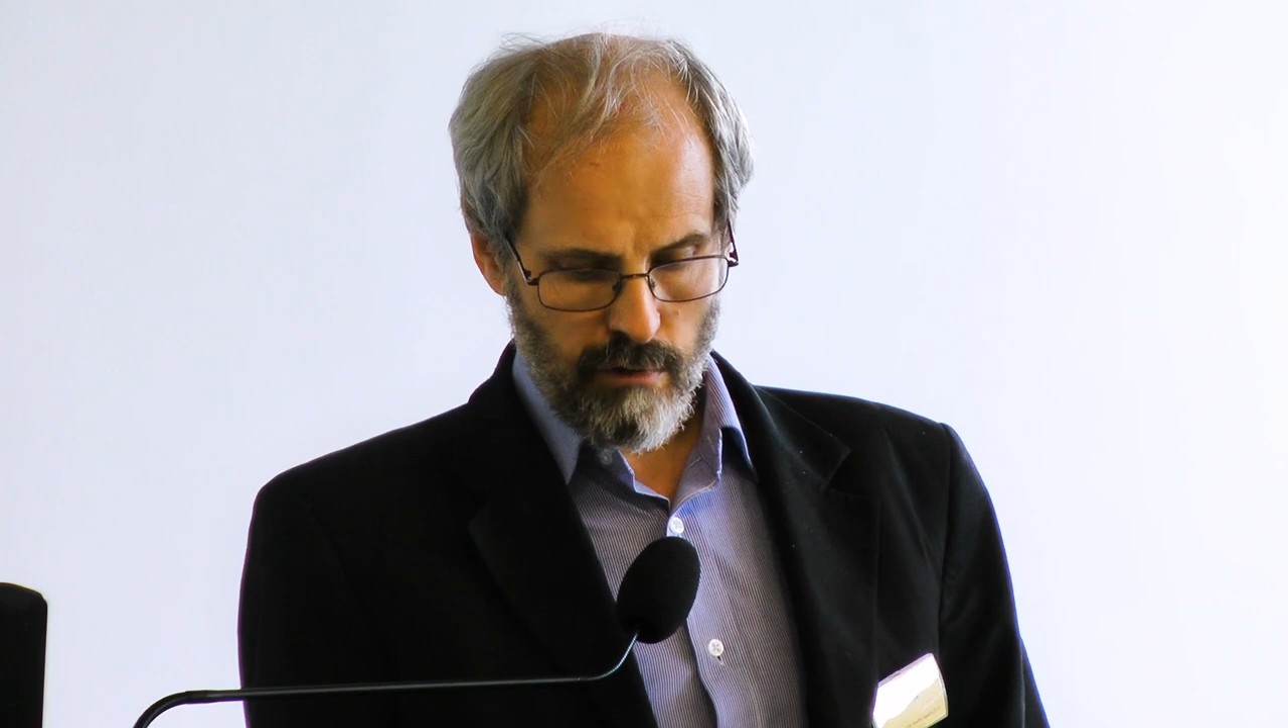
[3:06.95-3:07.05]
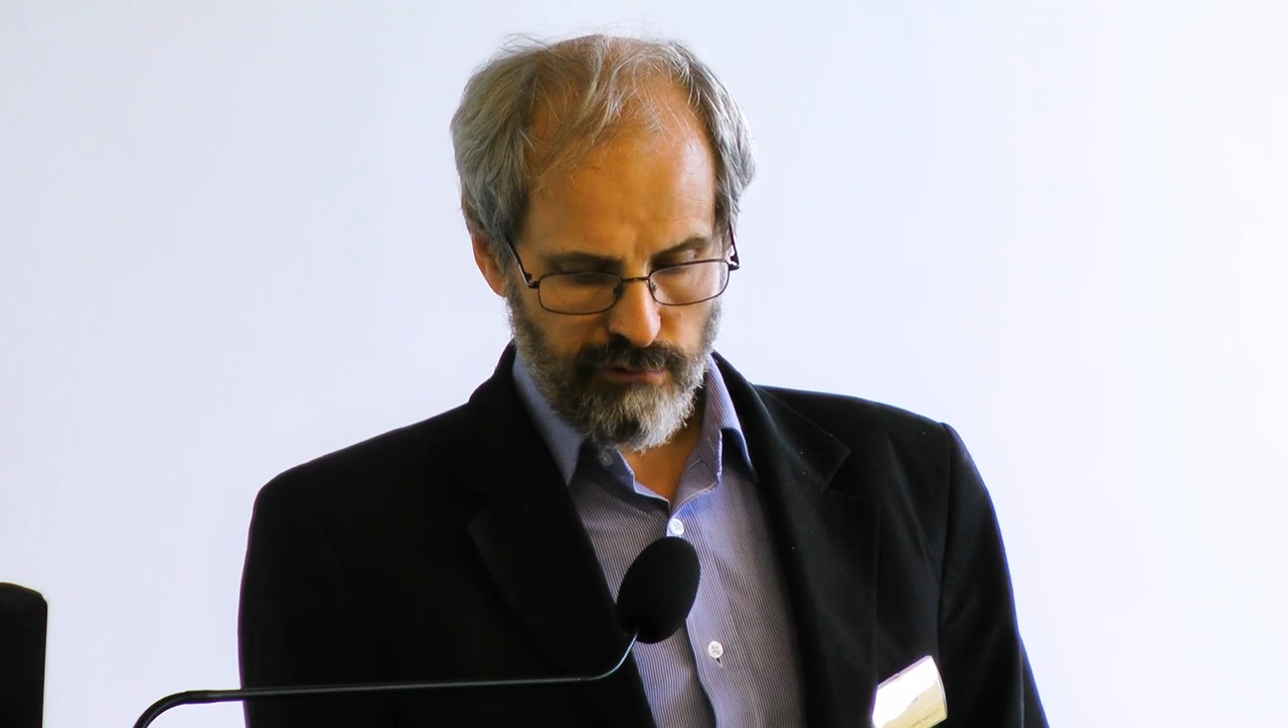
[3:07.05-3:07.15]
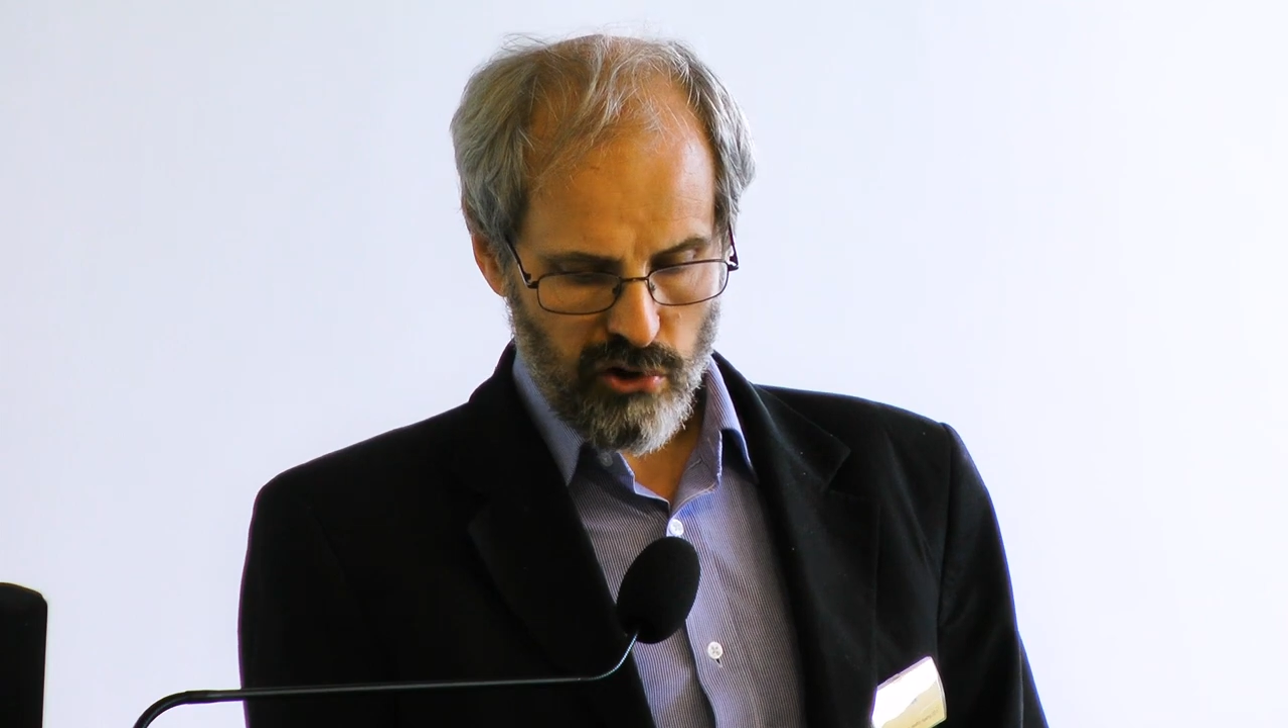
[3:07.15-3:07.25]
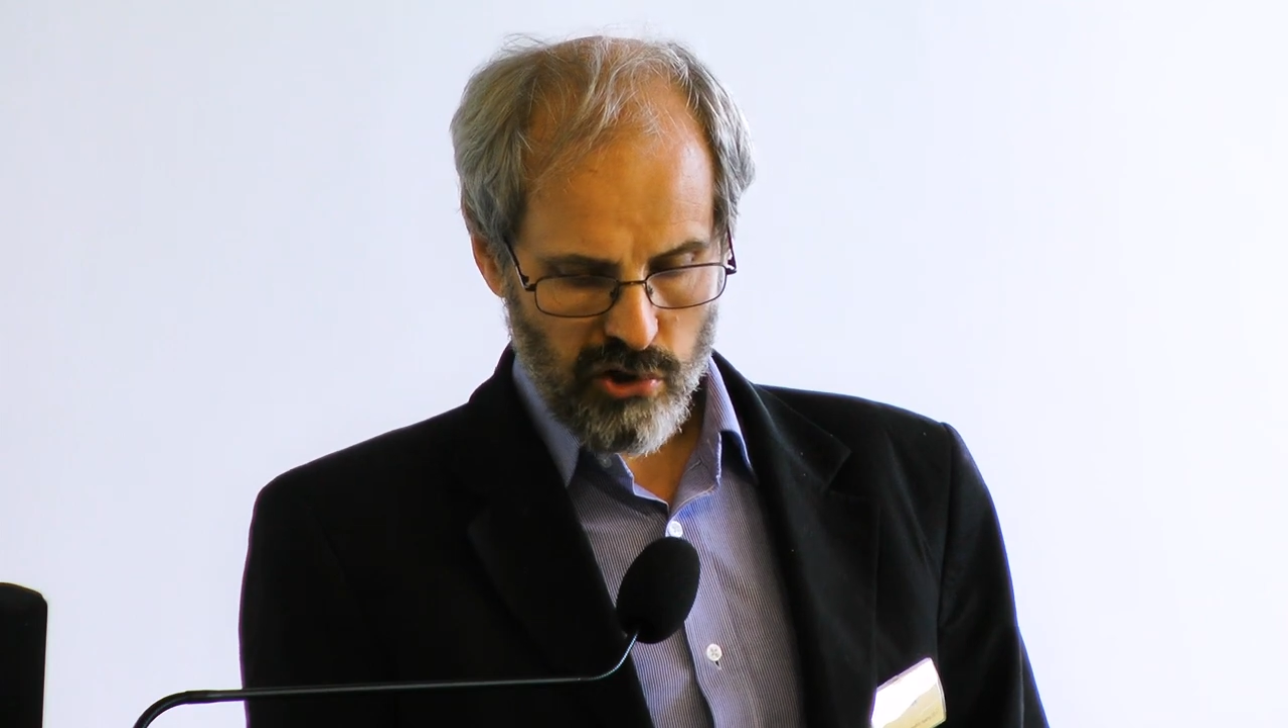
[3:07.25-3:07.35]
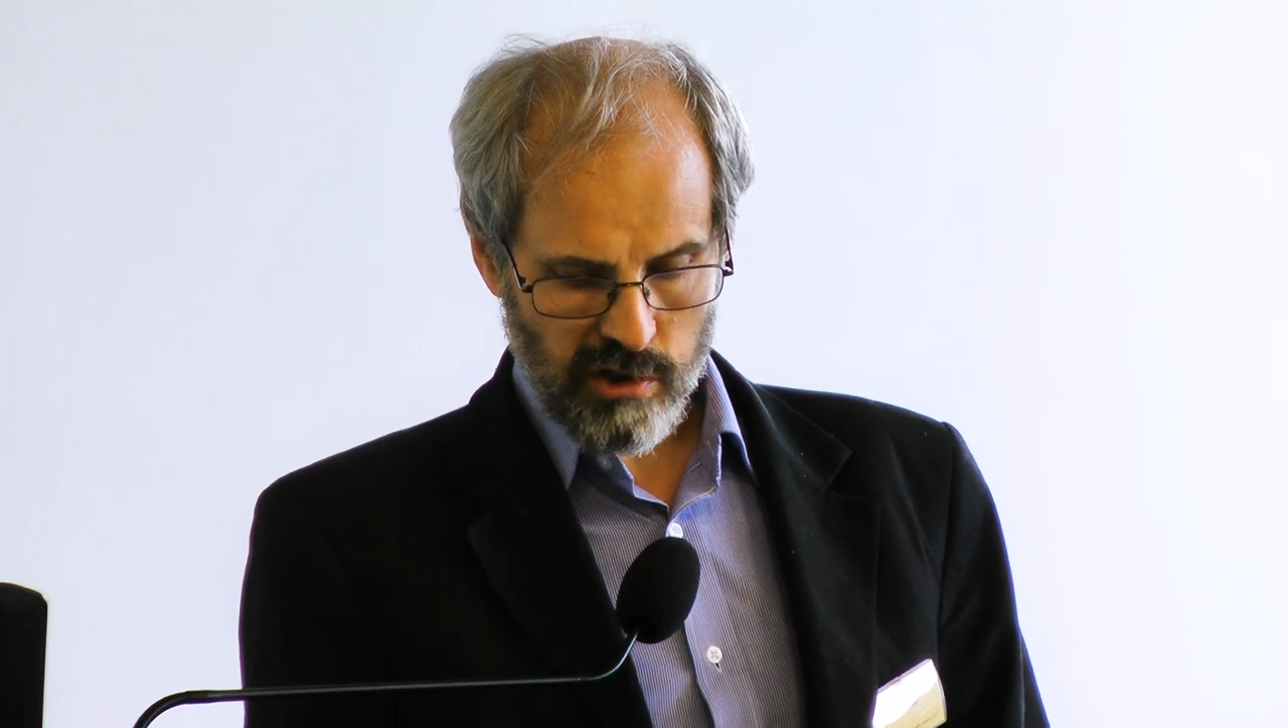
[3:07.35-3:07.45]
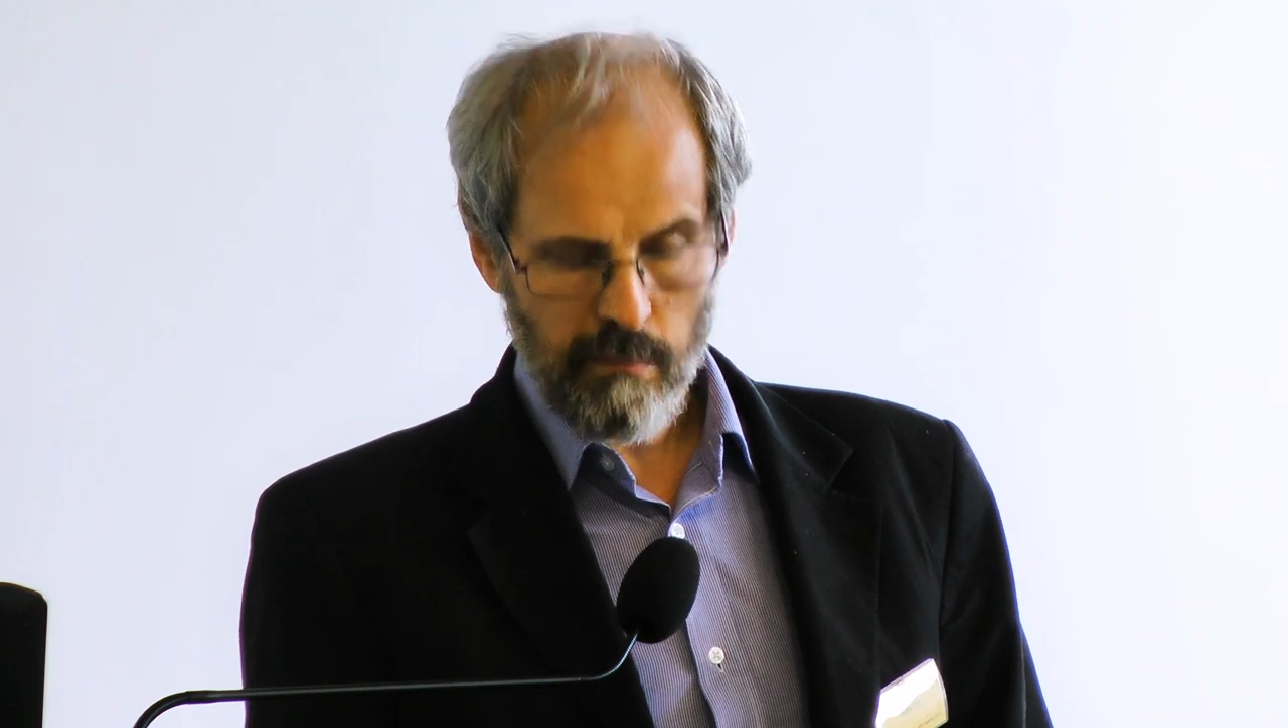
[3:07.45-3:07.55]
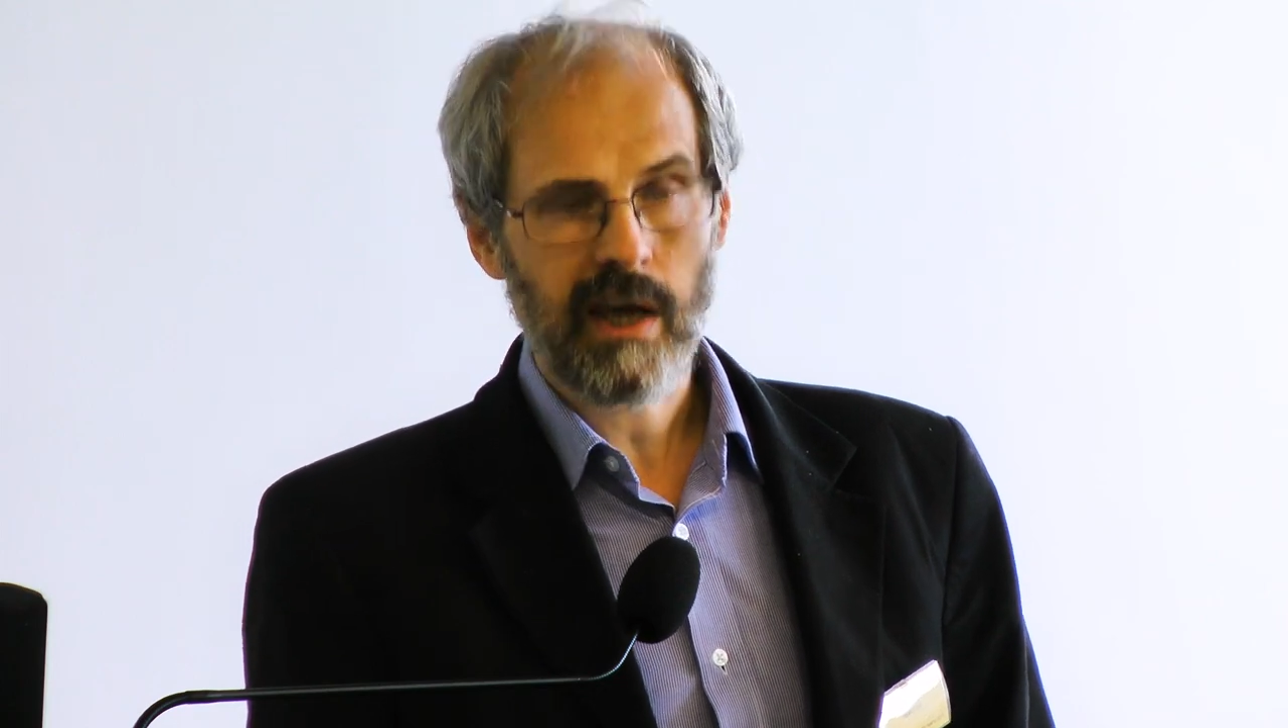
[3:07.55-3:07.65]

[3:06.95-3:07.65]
of course,